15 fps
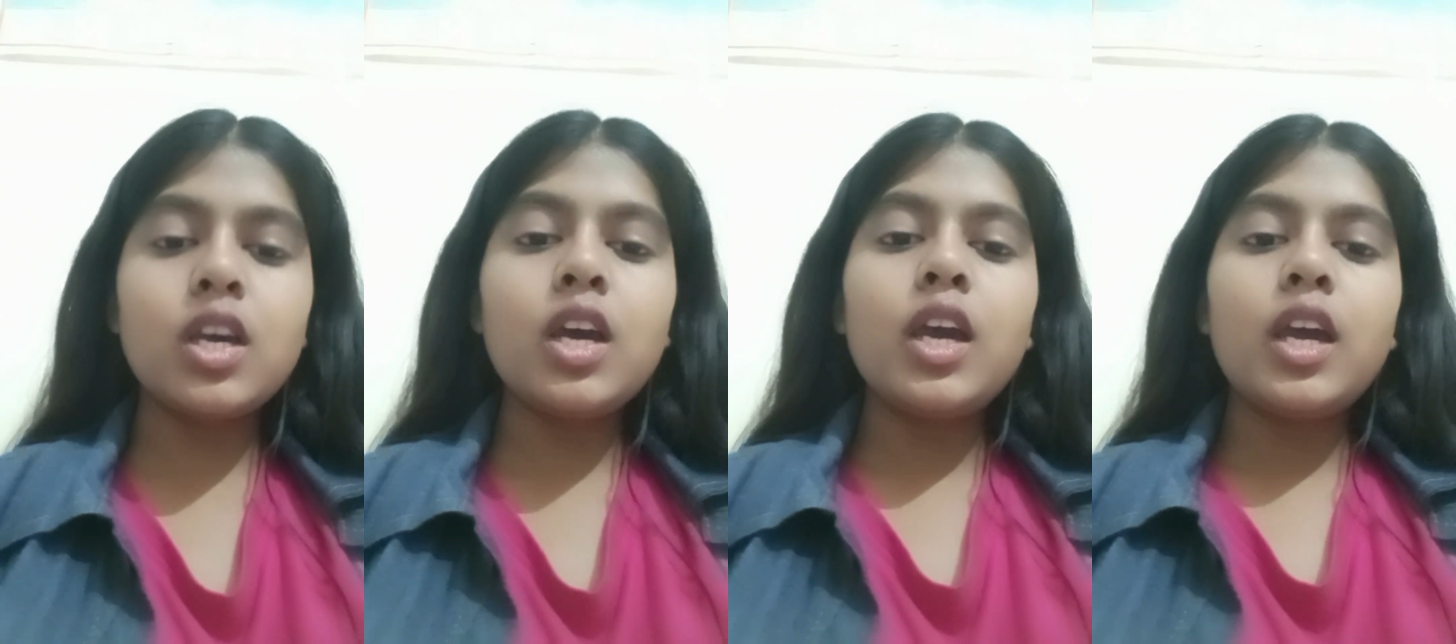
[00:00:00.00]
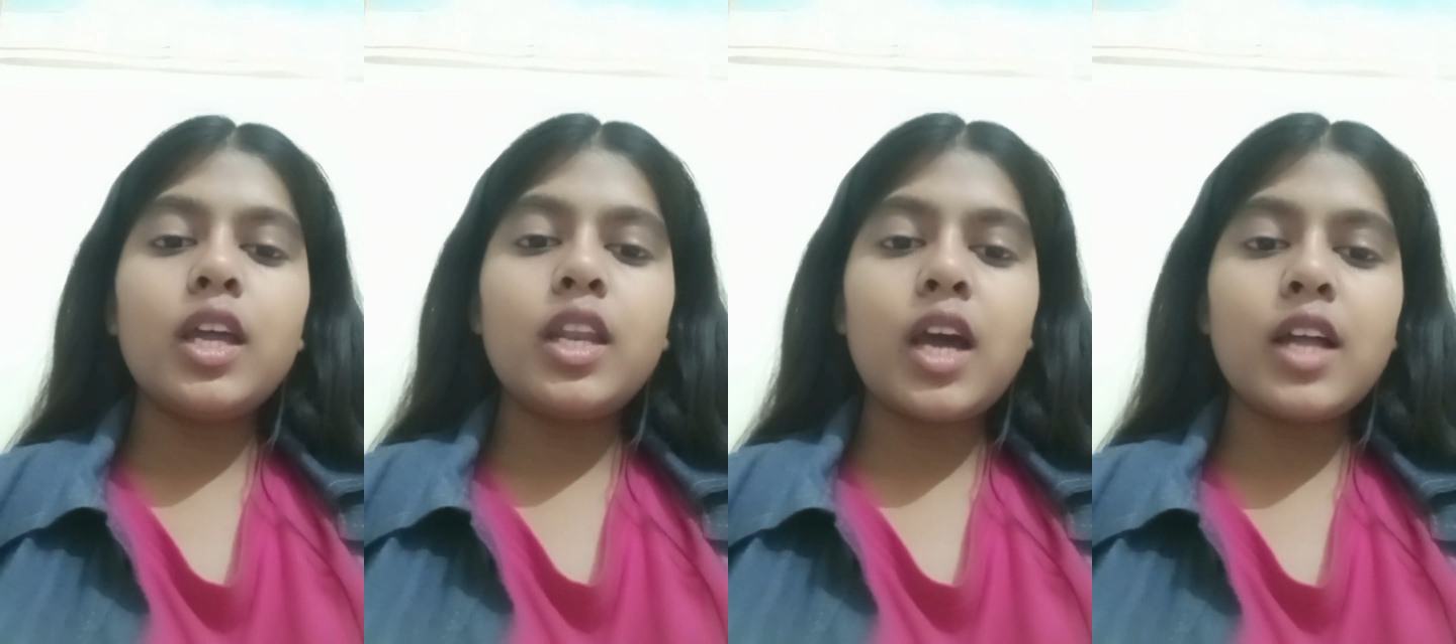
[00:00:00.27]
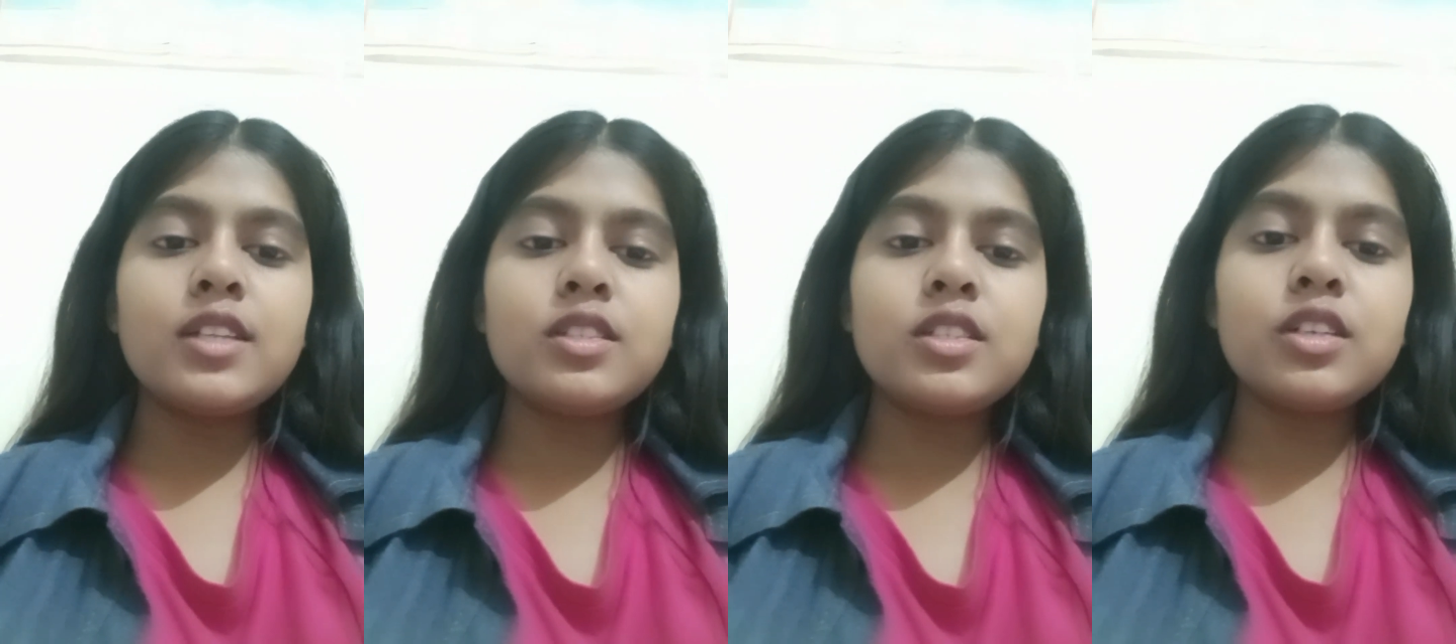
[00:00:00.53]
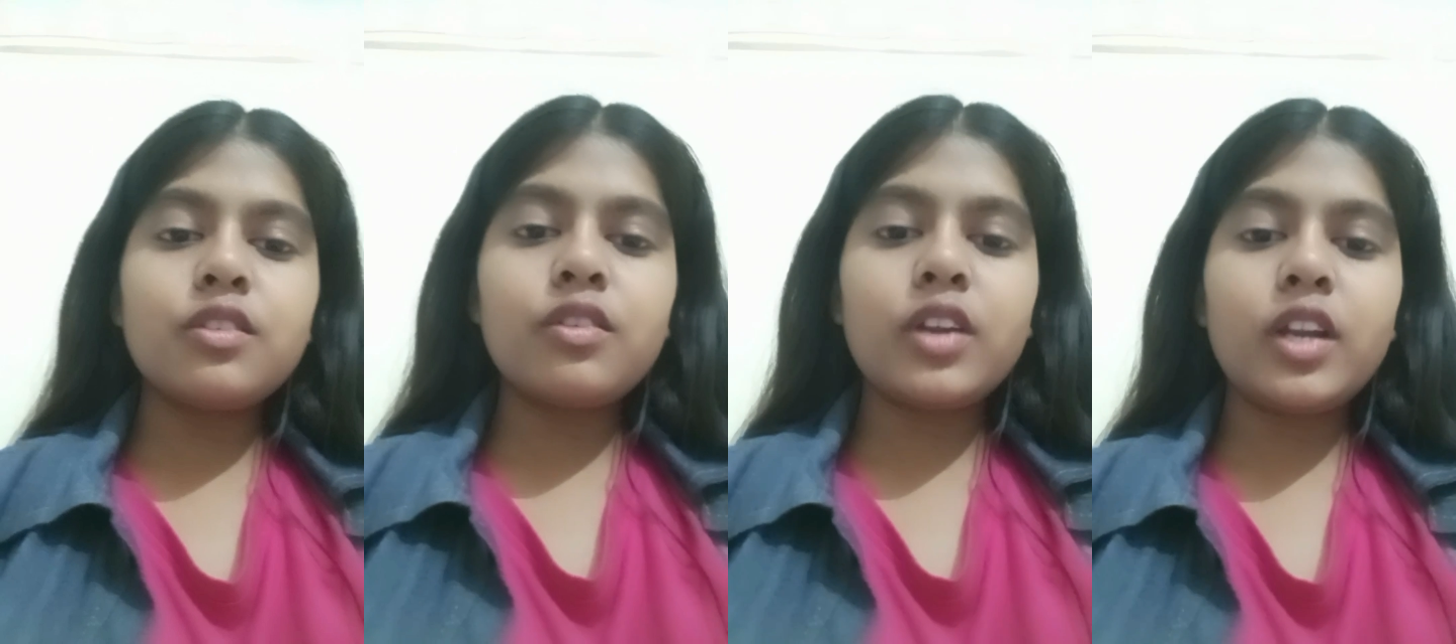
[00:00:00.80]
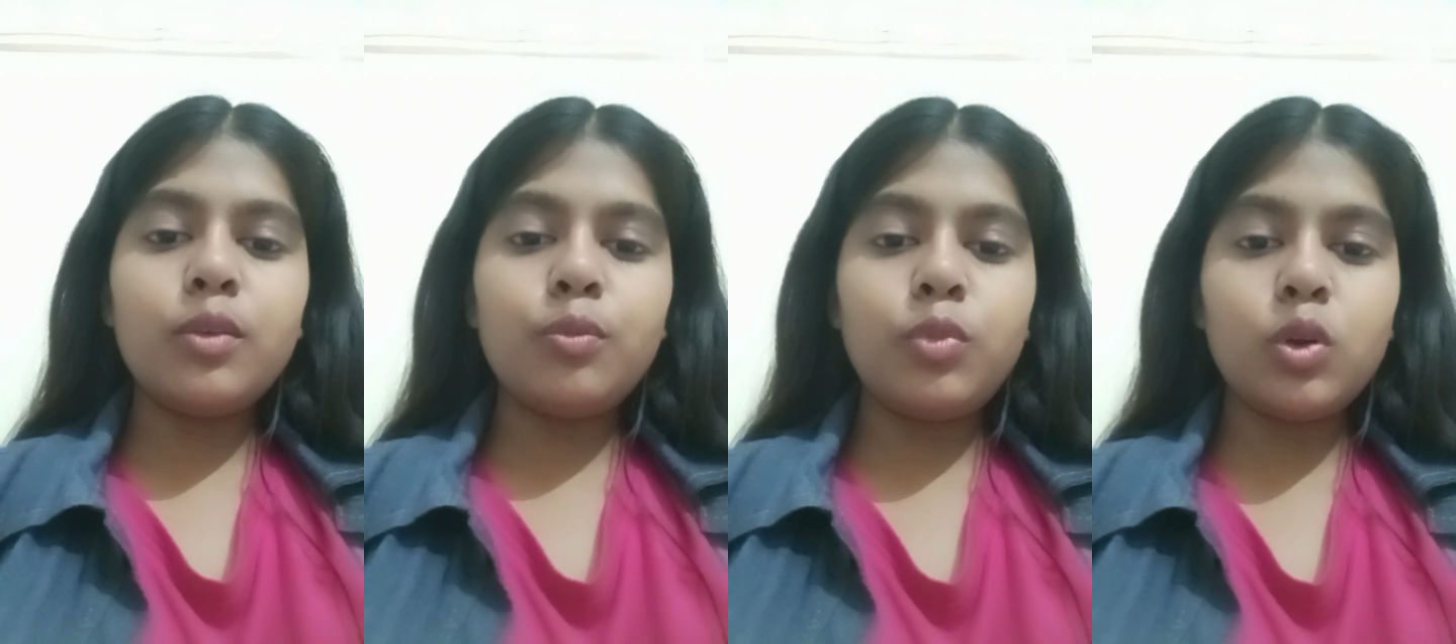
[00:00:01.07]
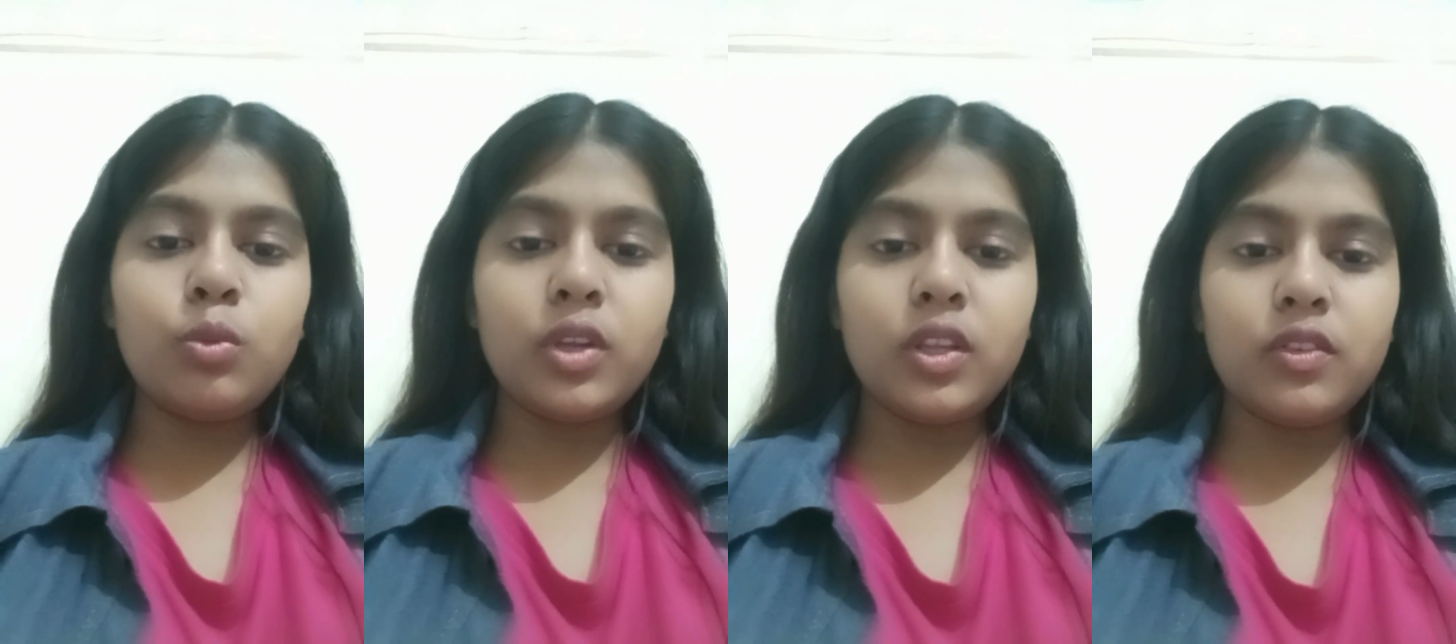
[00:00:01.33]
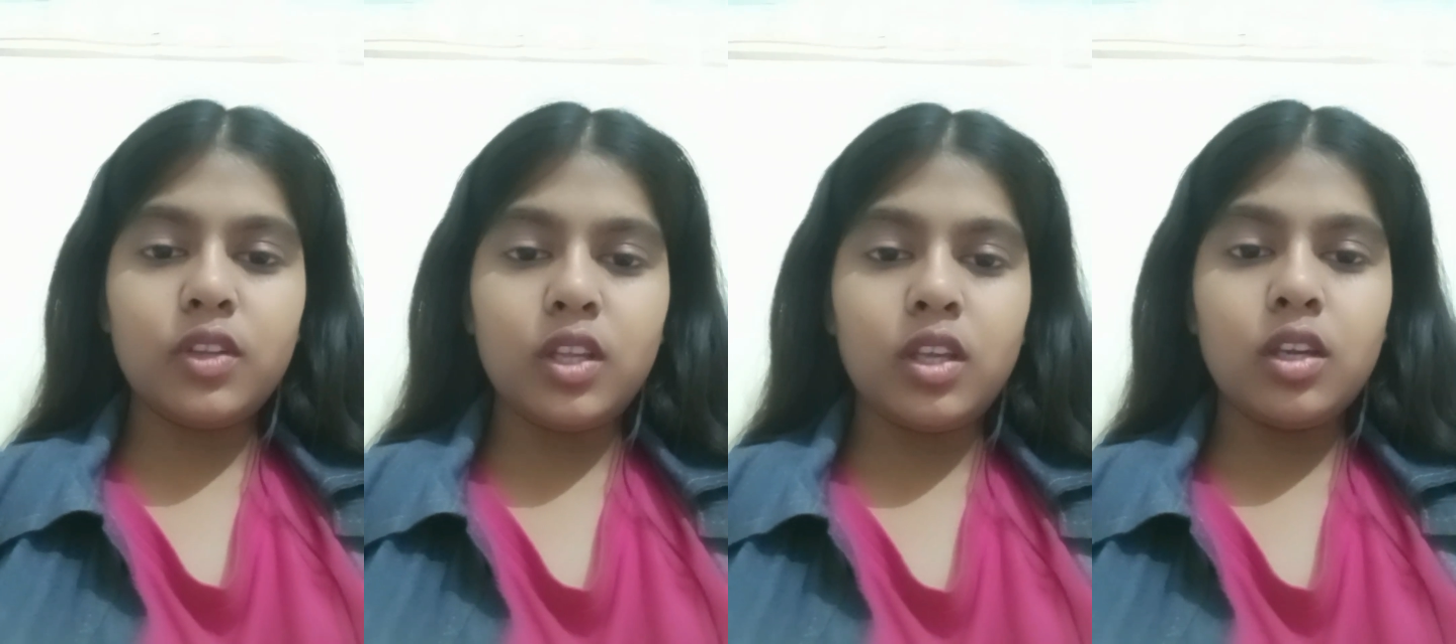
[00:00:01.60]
enhancing trade diplomacy.